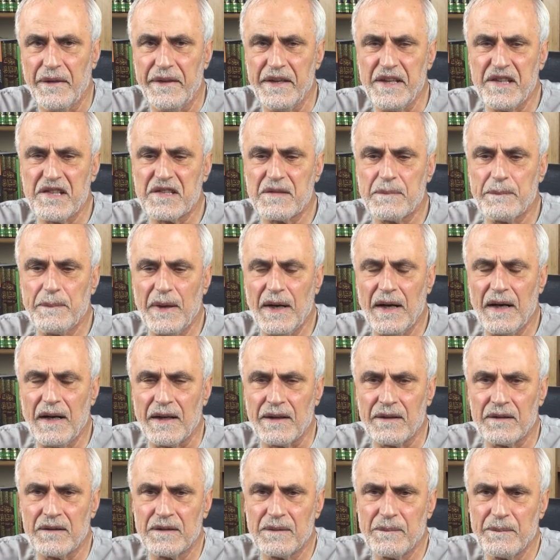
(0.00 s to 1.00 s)
This
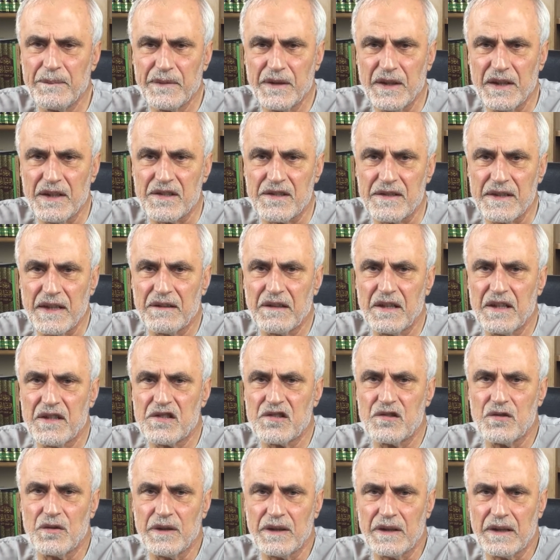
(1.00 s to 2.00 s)
part is not
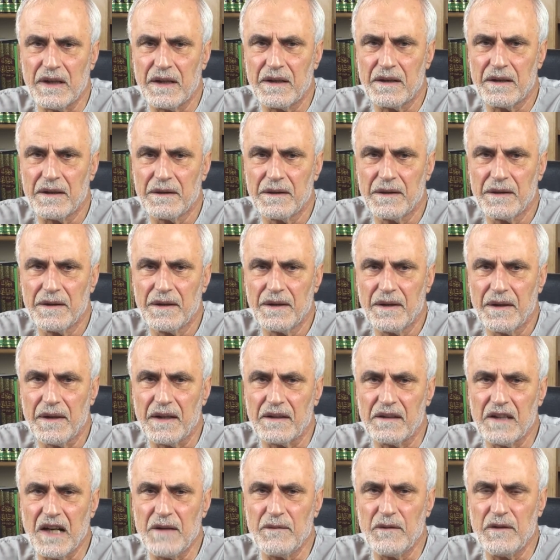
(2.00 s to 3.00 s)
historical.
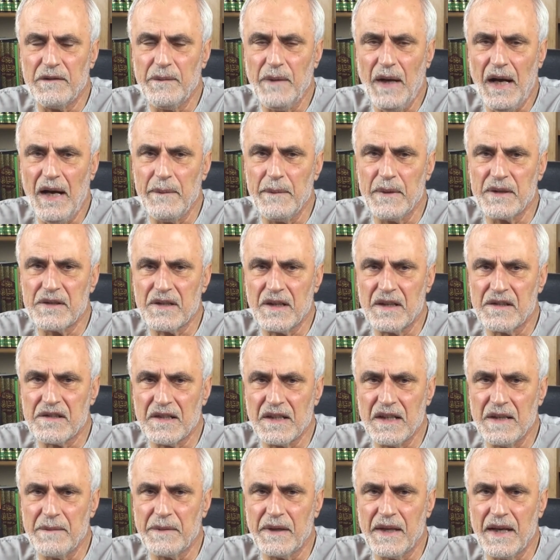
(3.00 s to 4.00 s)
The time of Muhammad
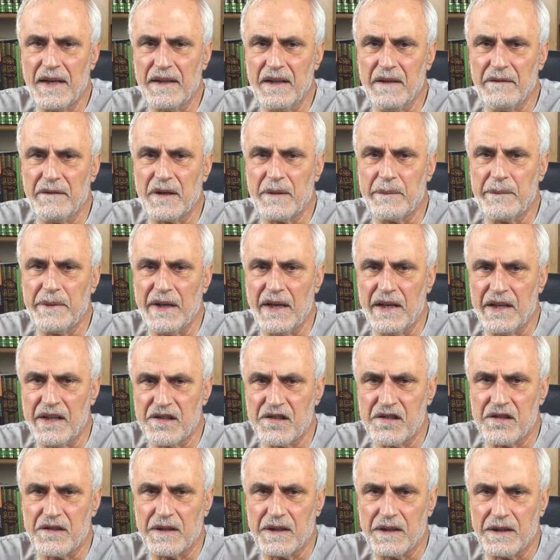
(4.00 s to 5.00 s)
sallallahu alaihi wasallam can never be a
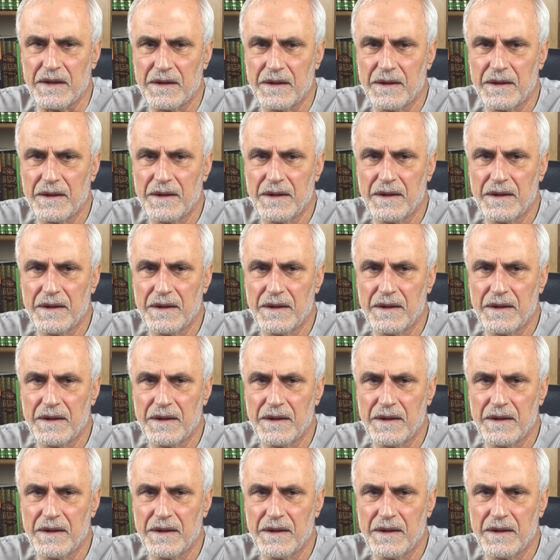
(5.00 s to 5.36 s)
history.